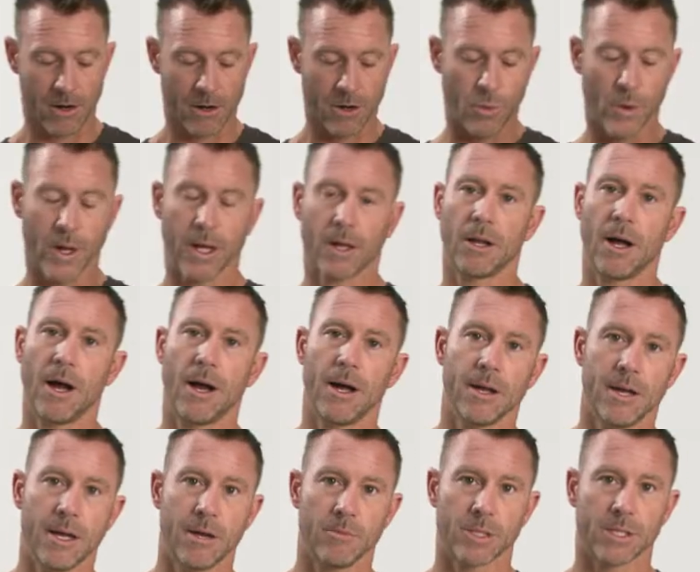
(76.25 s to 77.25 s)

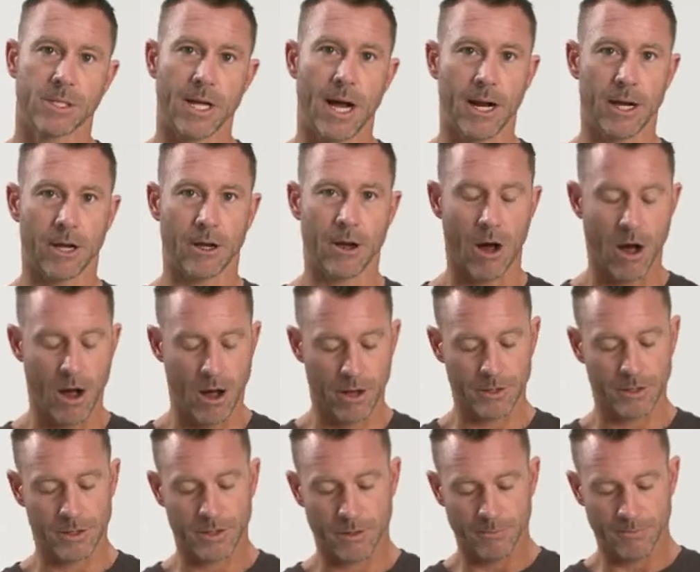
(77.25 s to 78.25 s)
QuikClot hemostatic
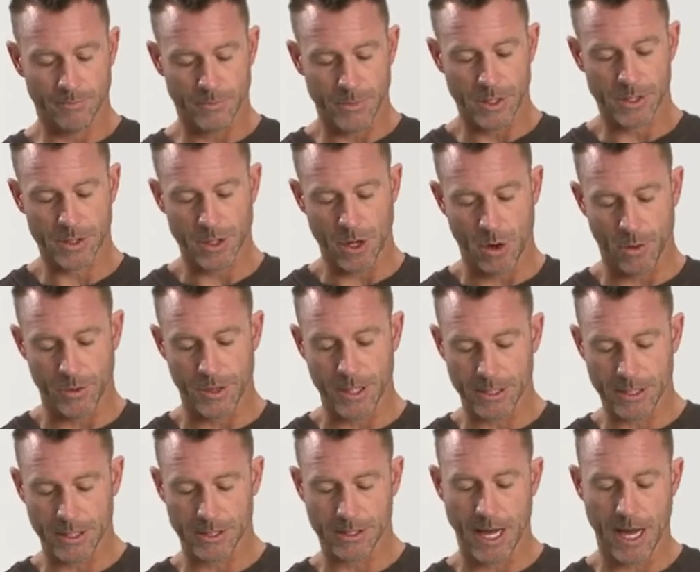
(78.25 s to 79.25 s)
gauze. So
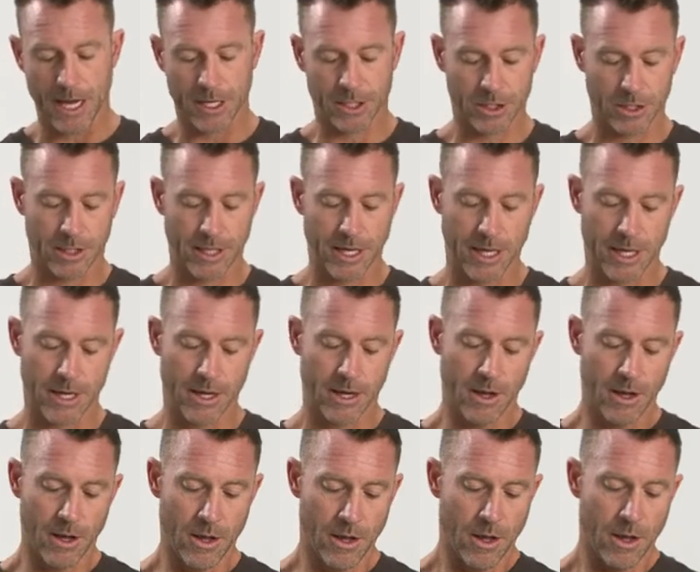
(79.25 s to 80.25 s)
this is actually
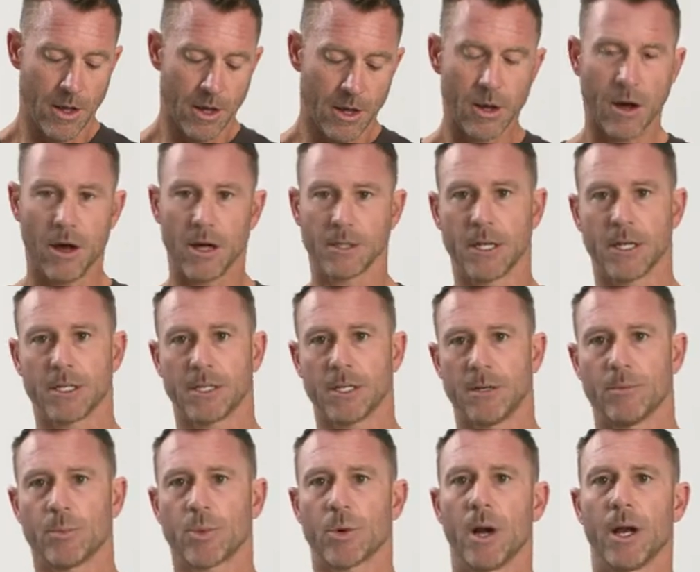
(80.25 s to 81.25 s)
gauze that's
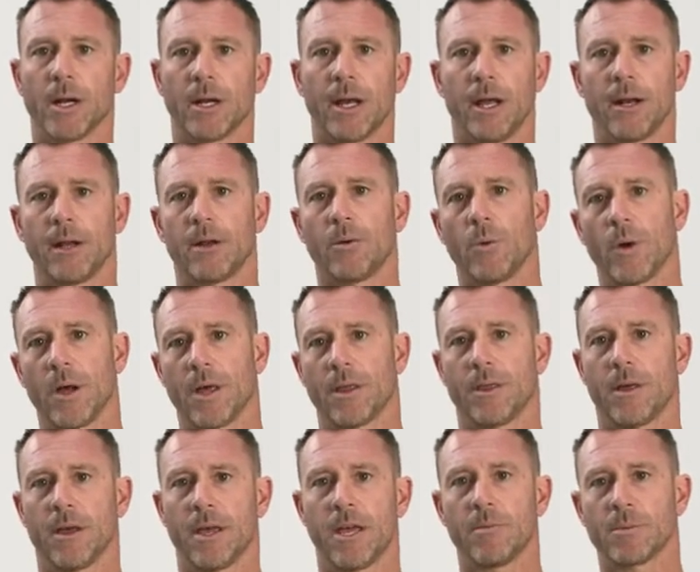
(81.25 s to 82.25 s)
impregnated
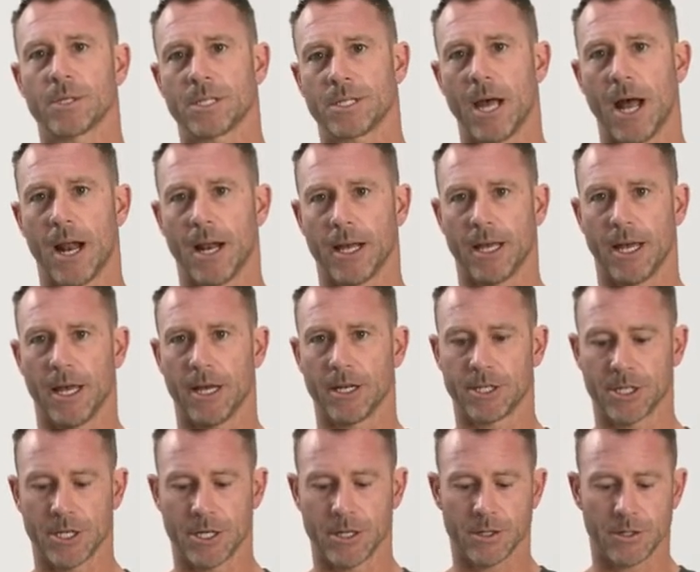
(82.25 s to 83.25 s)
with a hemostatic
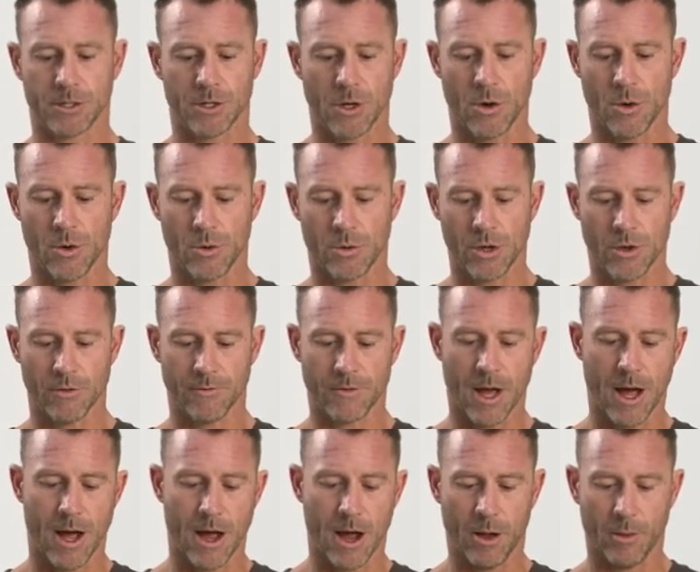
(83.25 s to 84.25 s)
agent. So you've
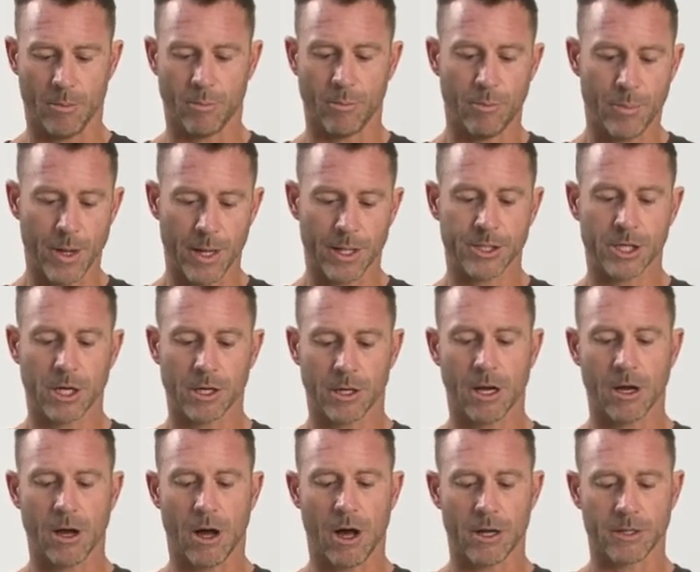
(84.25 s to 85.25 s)
got a big chunk
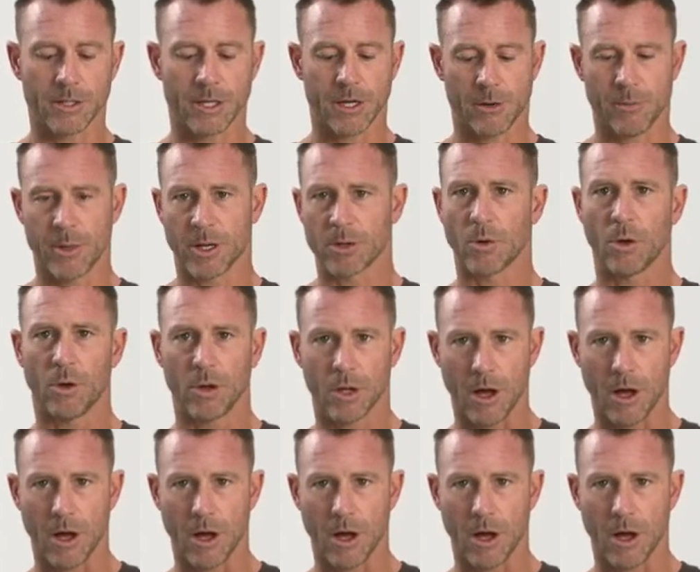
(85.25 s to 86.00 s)
of gauze here, a big roll of